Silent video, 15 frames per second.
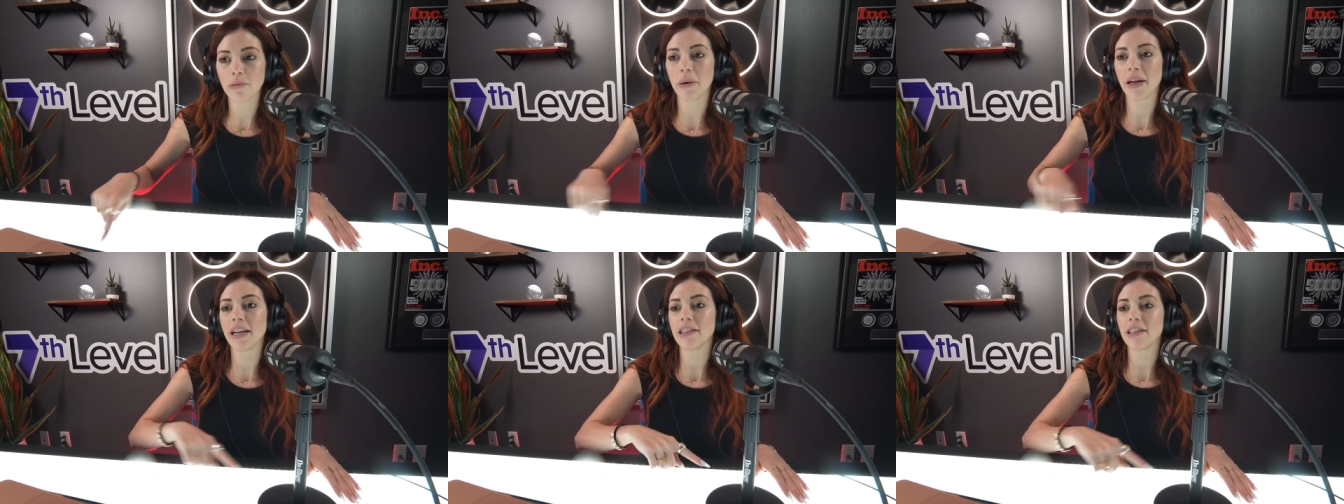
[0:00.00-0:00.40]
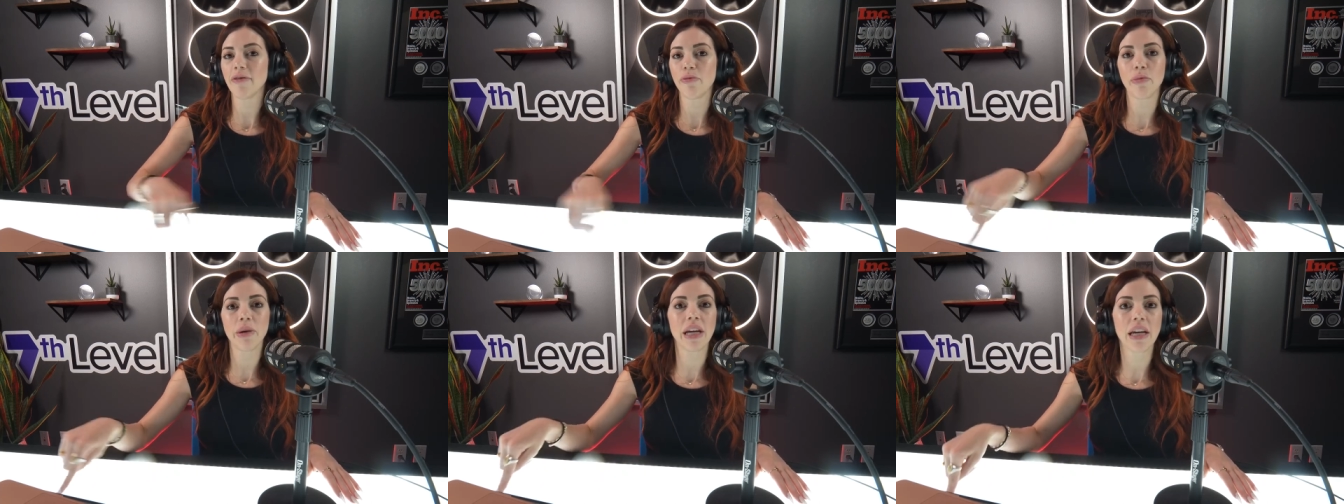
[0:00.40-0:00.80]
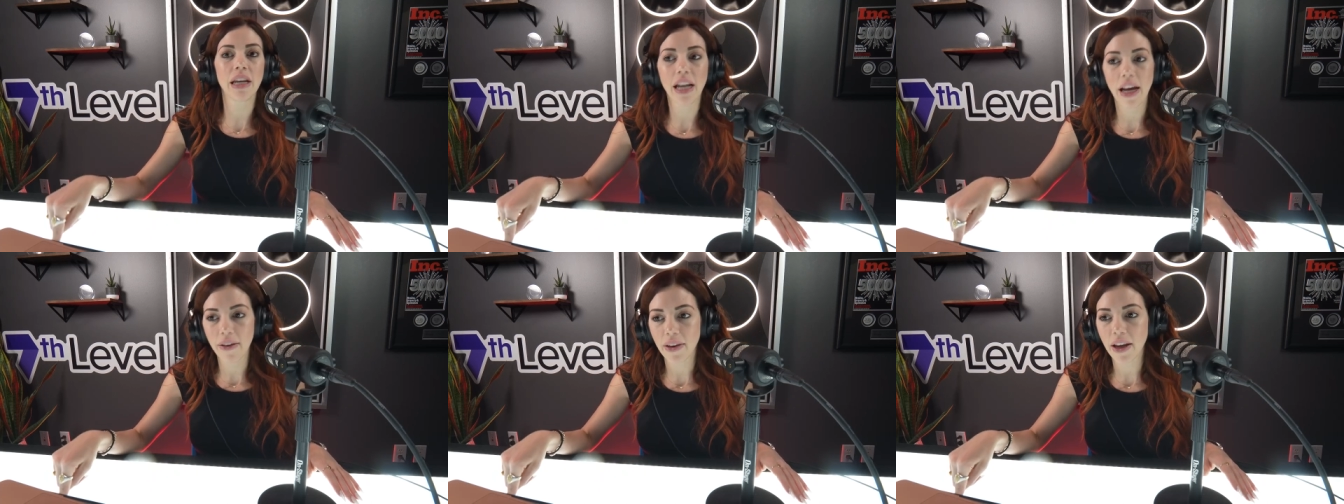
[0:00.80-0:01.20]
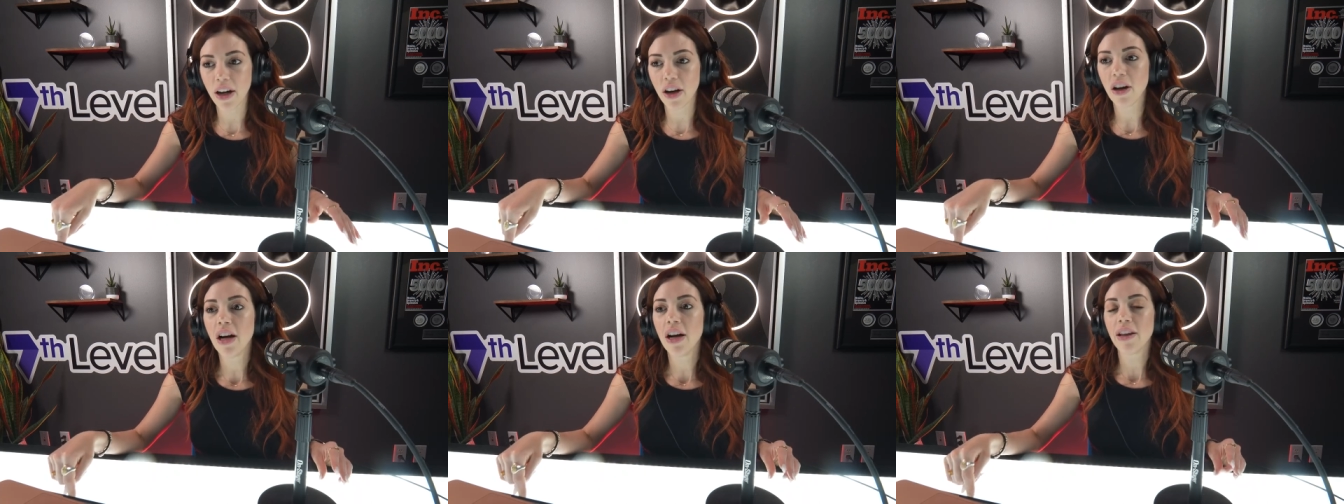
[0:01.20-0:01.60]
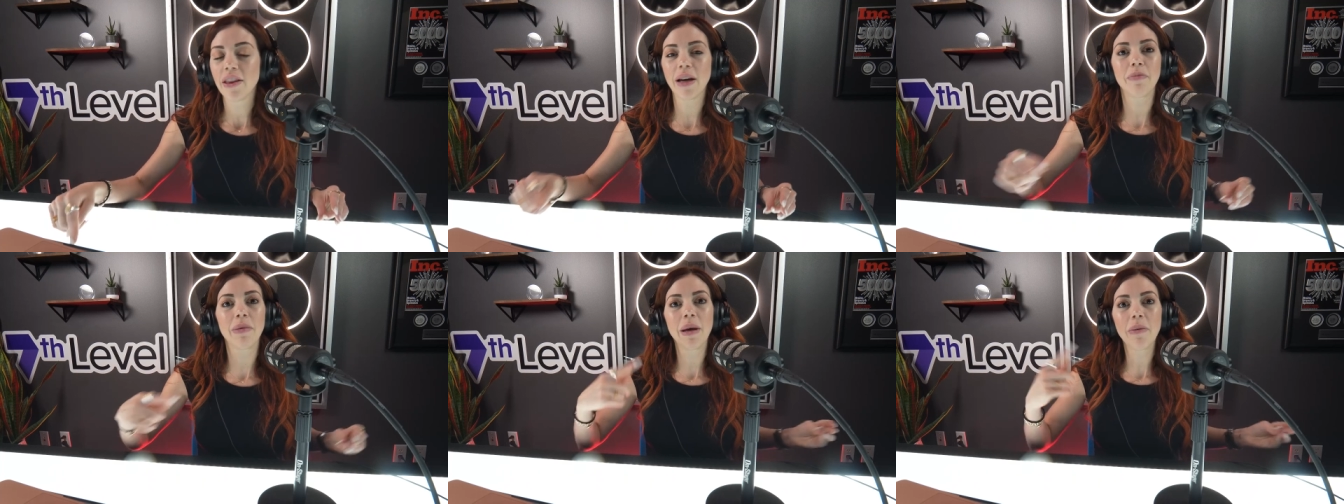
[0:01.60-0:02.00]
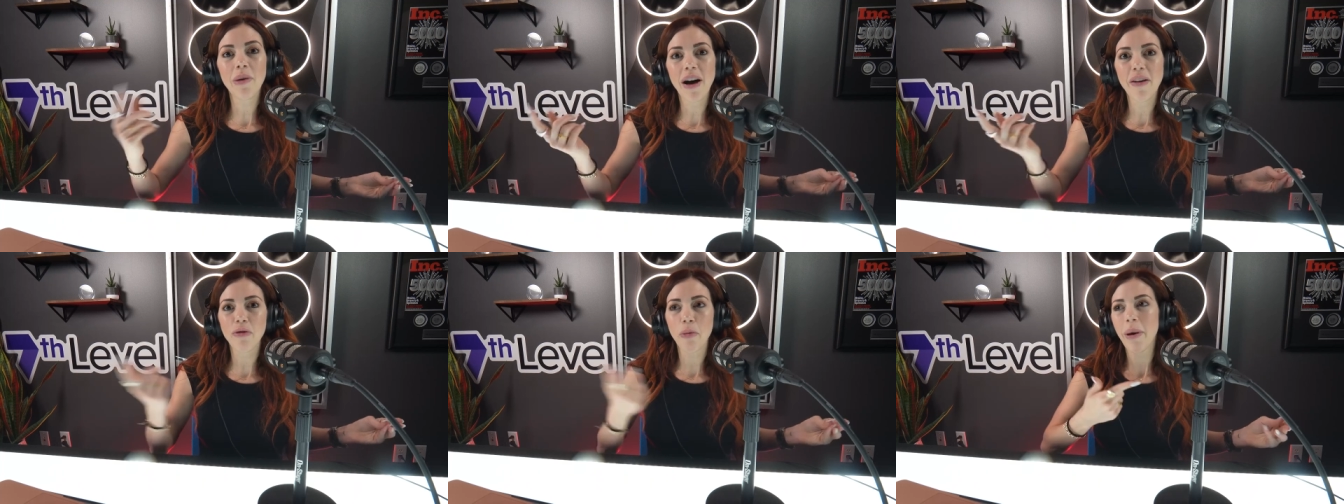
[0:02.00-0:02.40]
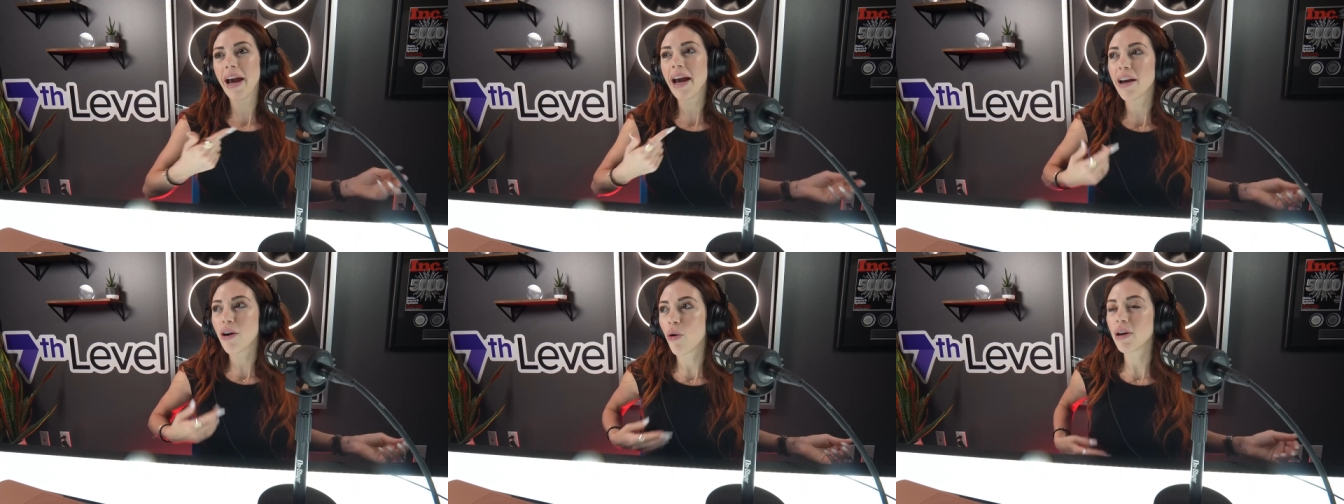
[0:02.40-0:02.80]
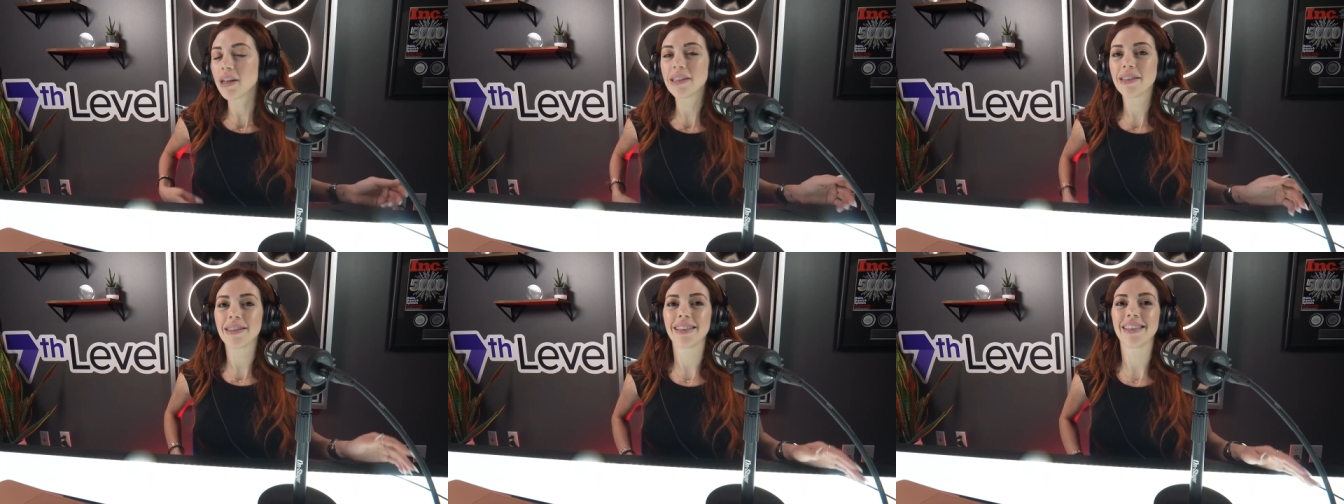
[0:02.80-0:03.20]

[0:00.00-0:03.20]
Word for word: because of being in there, that people have to pay courses